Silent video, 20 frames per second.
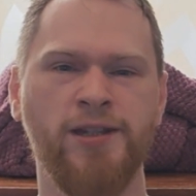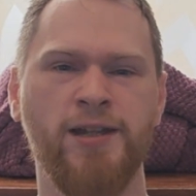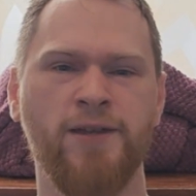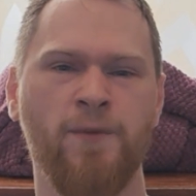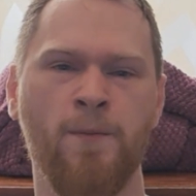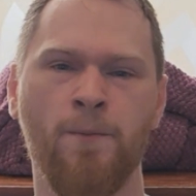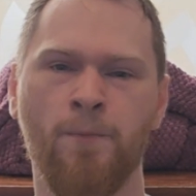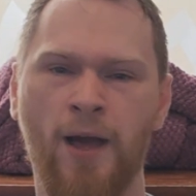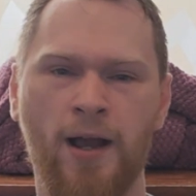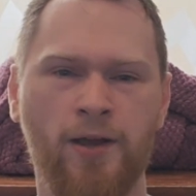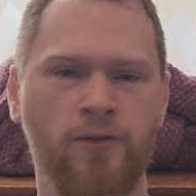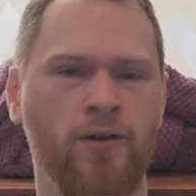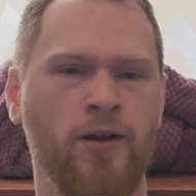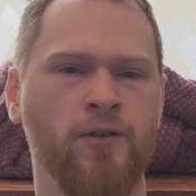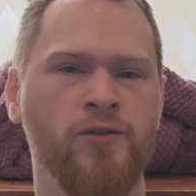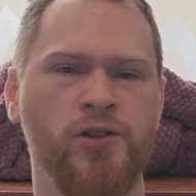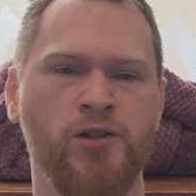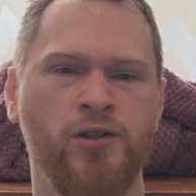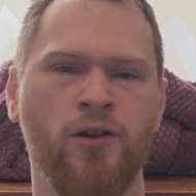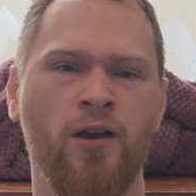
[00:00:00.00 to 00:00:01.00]
different
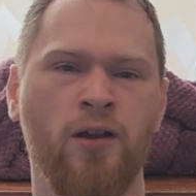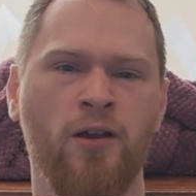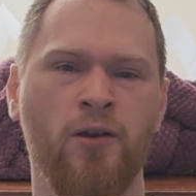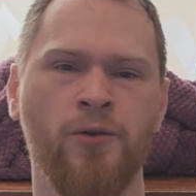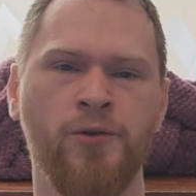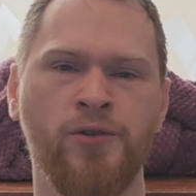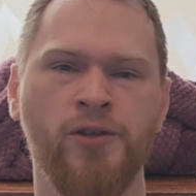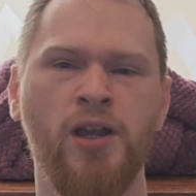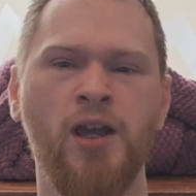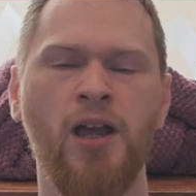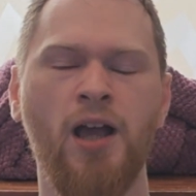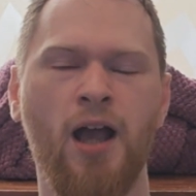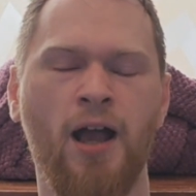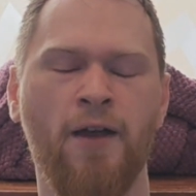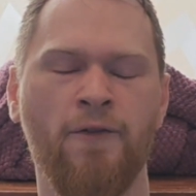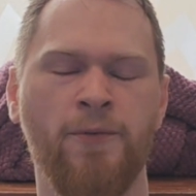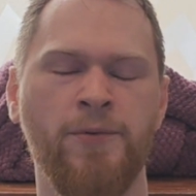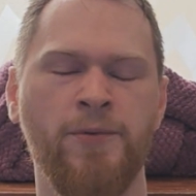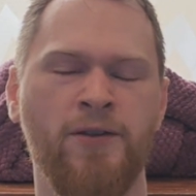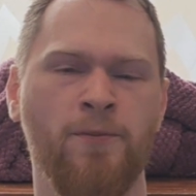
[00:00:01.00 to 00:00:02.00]
background styles uh,
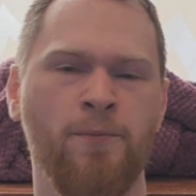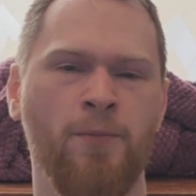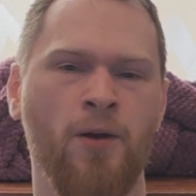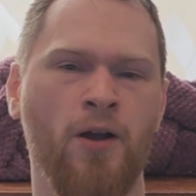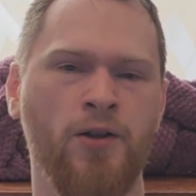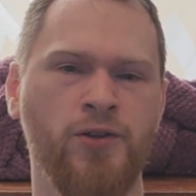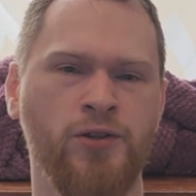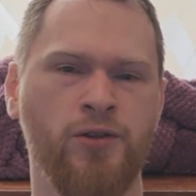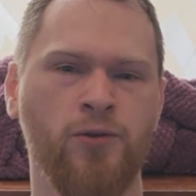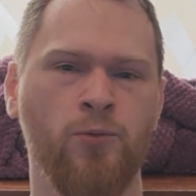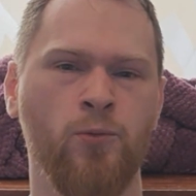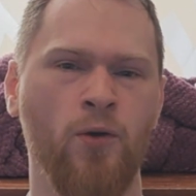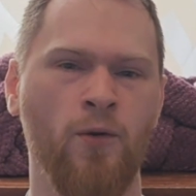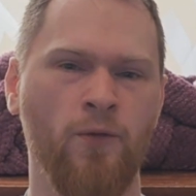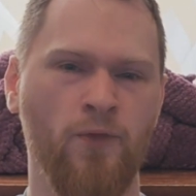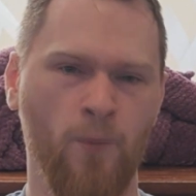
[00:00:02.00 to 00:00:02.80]
from different parts of the,